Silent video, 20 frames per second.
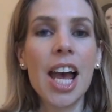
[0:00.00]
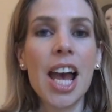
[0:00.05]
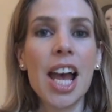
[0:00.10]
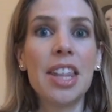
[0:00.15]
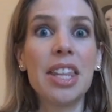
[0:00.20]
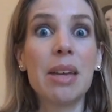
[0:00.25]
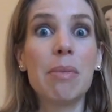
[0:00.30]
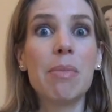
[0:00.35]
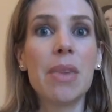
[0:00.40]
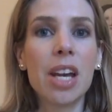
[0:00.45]

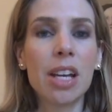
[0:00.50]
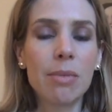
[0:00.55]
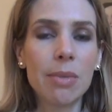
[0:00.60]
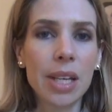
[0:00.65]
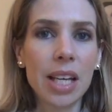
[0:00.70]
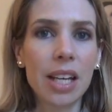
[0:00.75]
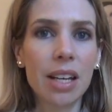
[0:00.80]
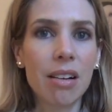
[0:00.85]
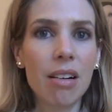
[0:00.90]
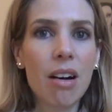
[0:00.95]
And they made
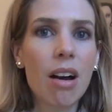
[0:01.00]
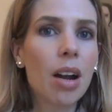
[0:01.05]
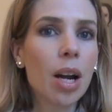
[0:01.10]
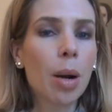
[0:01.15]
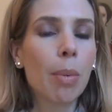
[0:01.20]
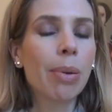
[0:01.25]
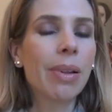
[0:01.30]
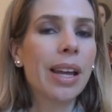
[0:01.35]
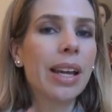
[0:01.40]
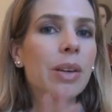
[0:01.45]
me get on.
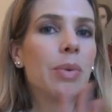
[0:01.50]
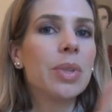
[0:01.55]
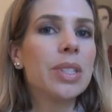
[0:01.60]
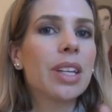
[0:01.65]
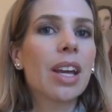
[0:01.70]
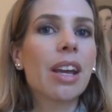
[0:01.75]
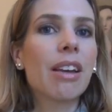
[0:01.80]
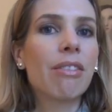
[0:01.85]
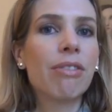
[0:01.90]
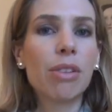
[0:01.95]
Our plane was
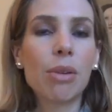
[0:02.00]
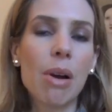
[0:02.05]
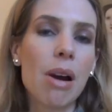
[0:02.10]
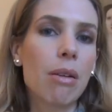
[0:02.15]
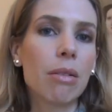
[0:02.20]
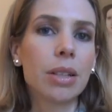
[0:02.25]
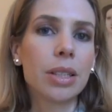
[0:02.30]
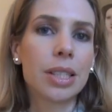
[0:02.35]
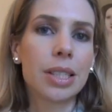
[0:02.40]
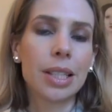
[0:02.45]
like a few
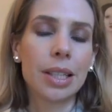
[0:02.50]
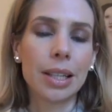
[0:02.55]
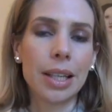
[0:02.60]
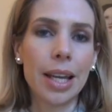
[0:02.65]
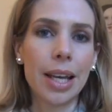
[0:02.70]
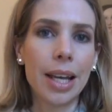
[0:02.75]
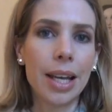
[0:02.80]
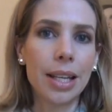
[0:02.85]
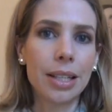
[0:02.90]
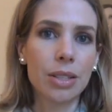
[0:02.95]
hours
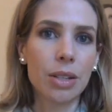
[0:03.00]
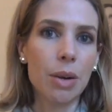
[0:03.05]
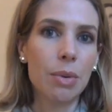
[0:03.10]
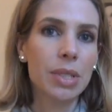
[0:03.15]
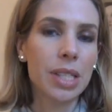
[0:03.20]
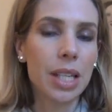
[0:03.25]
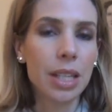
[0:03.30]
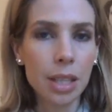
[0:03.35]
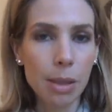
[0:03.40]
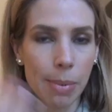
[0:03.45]
delayed, so I
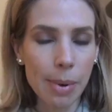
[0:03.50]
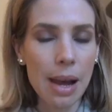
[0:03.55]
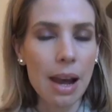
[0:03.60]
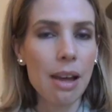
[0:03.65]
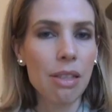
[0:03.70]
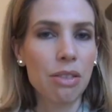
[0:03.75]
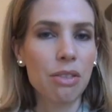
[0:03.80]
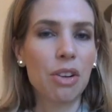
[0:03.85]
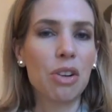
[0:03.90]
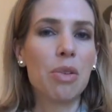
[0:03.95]
was in the
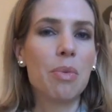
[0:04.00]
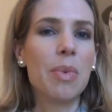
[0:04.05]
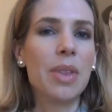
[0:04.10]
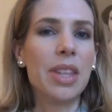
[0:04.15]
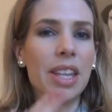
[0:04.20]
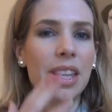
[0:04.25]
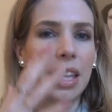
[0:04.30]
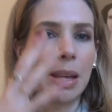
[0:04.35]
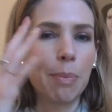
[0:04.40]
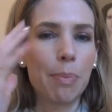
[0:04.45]
bathroom, and
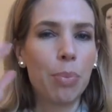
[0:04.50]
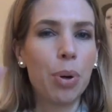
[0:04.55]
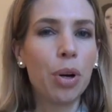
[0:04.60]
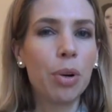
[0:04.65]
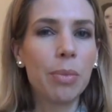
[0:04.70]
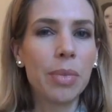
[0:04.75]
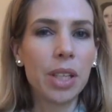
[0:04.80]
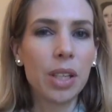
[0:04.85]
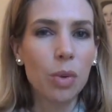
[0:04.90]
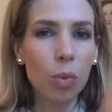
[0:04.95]
then they
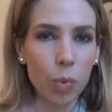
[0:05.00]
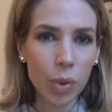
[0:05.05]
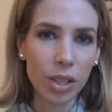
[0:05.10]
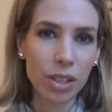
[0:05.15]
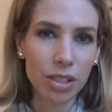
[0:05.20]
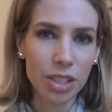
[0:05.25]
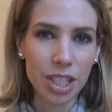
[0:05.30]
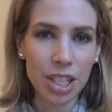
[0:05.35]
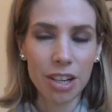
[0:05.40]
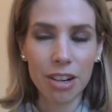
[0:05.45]
put me in a
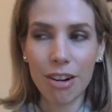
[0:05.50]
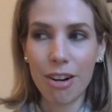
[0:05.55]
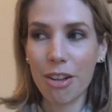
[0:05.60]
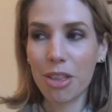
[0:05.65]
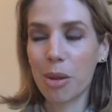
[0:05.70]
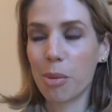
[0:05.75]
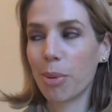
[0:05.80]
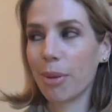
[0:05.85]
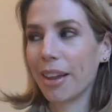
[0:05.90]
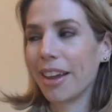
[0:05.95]
wheelchair on
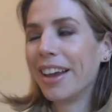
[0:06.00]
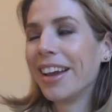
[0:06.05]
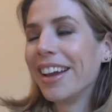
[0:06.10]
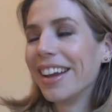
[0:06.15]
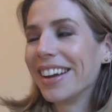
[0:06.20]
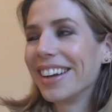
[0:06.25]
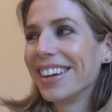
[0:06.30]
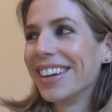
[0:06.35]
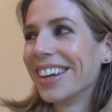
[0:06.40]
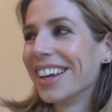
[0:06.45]
the
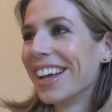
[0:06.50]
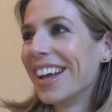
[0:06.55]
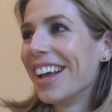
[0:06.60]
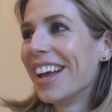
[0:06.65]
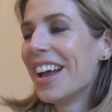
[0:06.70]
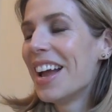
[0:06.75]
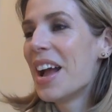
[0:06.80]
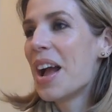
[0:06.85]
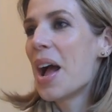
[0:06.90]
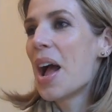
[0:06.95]
plane.
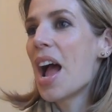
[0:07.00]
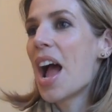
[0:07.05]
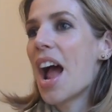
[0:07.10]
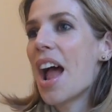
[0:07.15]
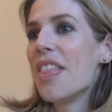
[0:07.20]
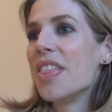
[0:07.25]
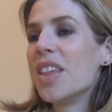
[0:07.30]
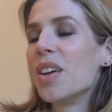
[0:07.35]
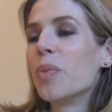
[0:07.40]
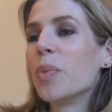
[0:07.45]

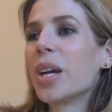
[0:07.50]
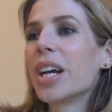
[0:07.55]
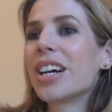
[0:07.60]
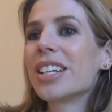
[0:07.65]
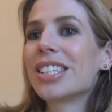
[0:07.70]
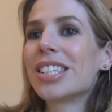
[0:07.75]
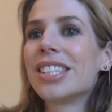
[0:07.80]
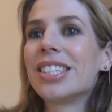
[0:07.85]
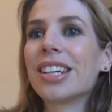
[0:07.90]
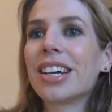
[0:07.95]
And then we
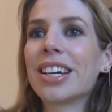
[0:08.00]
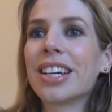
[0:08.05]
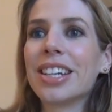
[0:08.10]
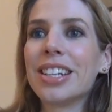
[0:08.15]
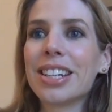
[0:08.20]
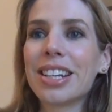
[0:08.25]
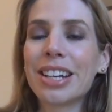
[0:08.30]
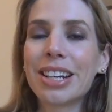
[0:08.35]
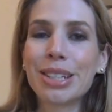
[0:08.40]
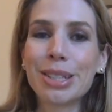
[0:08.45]
got stuck
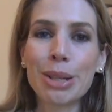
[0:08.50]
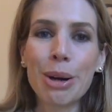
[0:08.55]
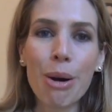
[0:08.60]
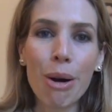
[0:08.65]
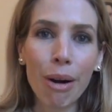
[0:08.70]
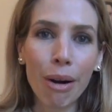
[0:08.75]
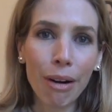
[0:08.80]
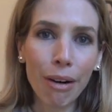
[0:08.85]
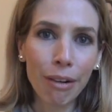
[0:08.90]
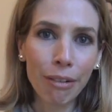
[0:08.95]
in
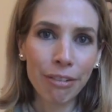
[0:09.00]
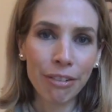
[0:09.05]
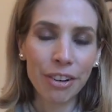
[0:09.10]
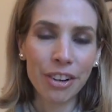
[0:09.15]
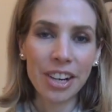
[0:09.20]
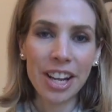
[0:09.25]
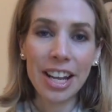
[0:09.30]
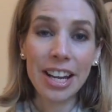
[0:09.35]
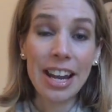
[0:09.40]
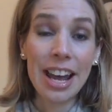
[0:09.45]
Qatar for a
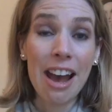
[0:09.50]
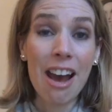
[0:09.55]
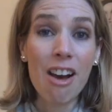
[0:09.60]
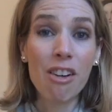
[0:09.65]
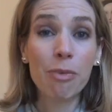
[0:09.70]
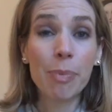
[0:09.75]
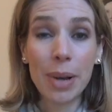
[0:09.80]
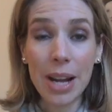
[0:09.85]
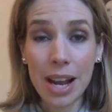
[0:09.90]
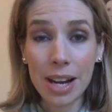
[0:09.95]
day and a
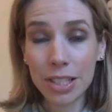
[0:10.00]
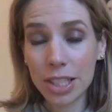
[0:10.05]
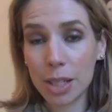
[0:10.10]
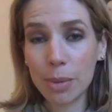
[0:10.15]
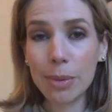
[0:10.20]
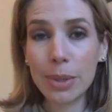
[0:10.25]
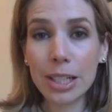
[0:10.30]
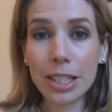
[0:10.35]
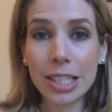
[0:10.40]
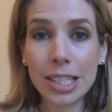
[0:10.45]
half, but actually
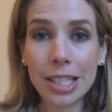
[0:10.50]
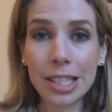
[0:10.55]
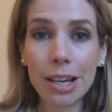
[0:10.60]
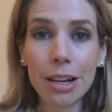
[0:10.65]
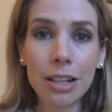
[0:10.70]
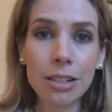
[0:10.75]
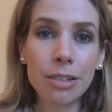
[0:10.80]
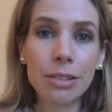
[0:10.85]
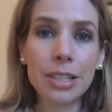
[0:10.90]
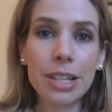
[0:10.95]
being
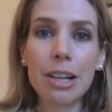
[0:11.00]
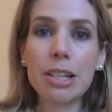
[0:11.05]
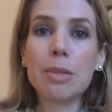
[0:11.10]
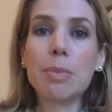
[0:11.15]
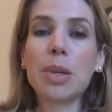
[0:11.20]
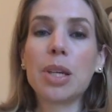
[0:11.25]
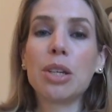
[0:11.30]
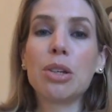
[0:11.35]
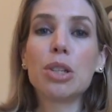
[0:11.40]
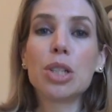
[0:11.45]
stuck turned out to
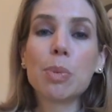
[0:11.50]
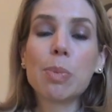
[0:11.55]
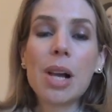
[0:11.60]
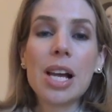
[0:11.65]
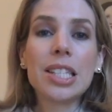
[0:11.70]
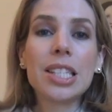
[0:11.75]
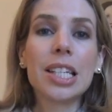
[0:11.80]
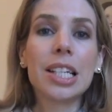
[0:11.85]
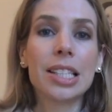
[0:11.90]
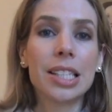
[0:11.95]
be a huge
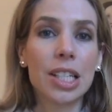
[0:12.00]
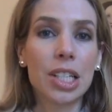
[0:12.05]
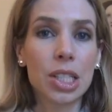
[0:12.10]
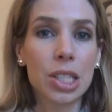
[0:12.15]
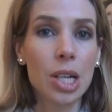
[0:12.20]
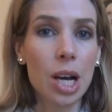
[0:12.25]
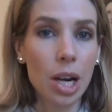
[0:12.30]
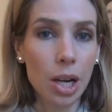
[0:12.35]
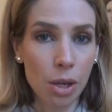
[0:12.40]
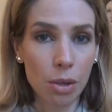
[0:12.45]
blessing because I
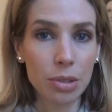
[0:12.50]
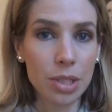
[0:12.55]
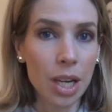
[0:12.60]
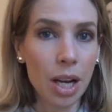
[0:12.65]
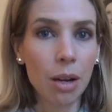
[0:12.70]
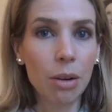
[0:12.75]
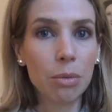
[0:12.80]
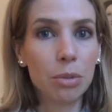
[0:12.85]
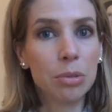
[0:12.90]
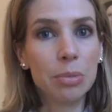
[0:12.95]
just got a
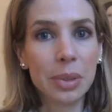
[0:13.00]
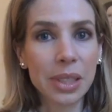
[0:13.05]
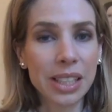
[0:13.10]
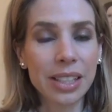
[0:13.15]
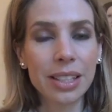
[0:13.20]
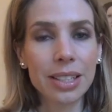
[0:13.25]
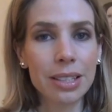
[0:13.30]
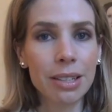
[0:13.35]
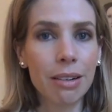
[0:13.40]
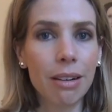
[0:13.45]
hotel room in
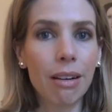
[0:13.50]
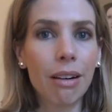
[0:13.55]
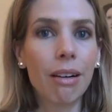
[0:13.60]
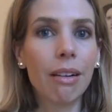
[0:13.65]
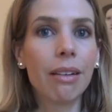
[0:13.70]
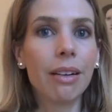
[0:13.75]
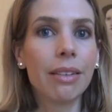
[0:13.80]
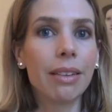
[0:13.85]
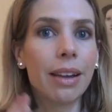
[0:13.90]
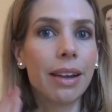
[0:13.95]

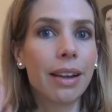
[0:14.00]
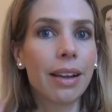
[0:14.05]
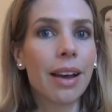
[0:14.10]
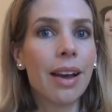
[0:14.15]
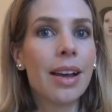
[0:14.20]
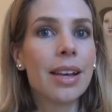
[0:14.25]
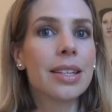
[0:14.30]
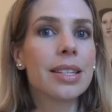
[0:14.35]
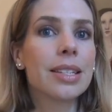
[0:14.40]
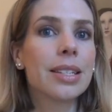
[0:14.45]
Qatar and like
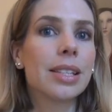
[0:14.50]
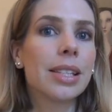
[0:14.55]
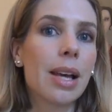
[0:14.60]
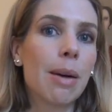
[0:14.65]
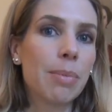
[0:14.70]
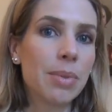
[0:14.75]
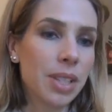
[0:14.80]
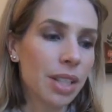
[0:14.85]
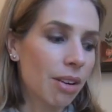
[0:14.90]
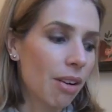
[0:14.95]

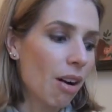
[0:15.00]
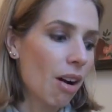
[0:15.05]
slept it